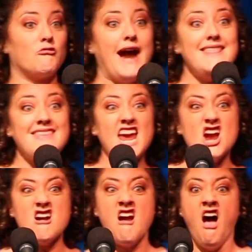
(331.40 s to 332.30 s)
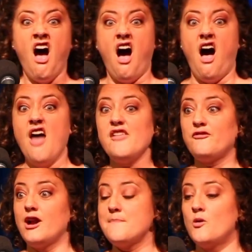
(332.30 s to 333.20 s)
Right there on the
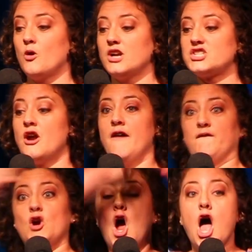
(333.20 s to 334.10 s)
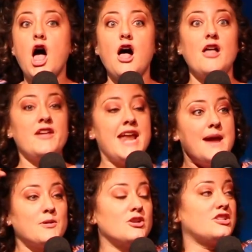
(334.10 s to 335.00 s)
front porch for all the
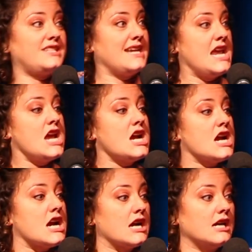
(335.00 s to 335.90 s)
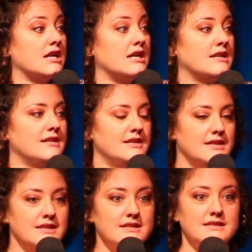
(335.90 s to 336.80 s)
neighbors to hear.
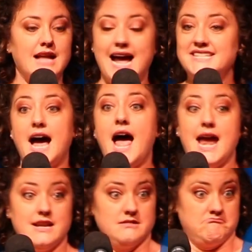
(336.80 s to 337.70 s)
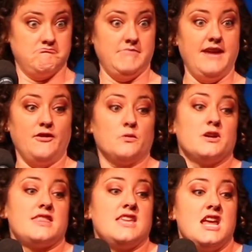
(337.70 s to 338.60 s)
I died. If it
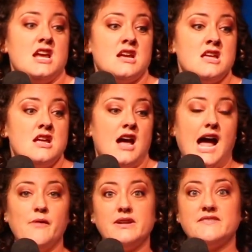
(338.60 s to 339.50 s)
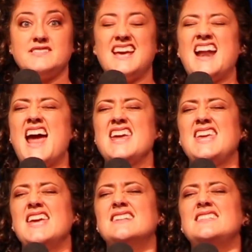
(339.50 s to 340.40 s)
were a thing, I would have said, "I
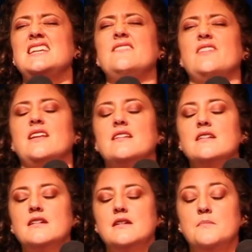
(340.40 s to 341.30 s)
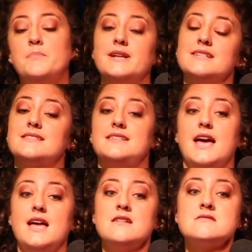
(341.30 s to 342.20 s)
can't even." But
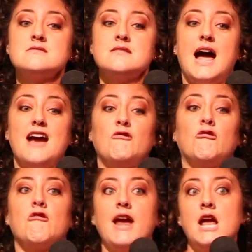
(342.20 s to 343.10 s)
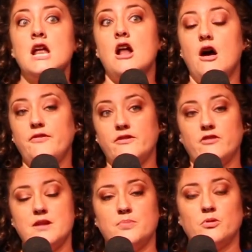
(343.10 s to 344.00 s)
instead, I ran off the
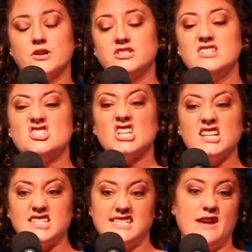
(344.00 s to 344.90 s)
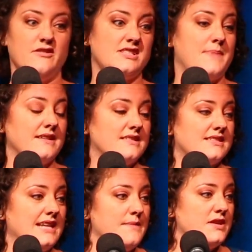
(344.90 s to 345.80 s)
front porch, and just as I was about to
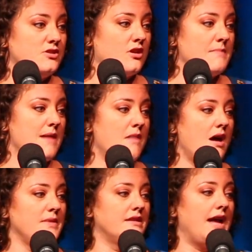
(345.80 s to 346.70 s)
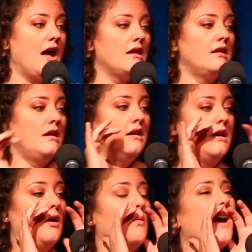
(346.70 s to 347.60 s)
slam the door, my mom yelled out,
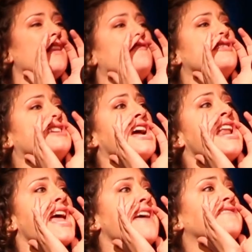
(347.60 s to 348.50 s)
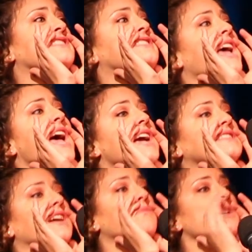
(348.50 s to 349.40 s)
"Well, if you're gonna have
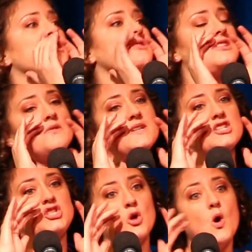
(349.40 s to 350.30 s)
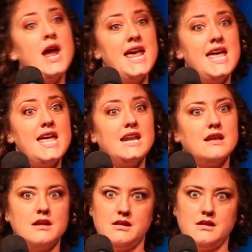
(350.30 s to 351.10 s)
sex, I want you to enjoy it."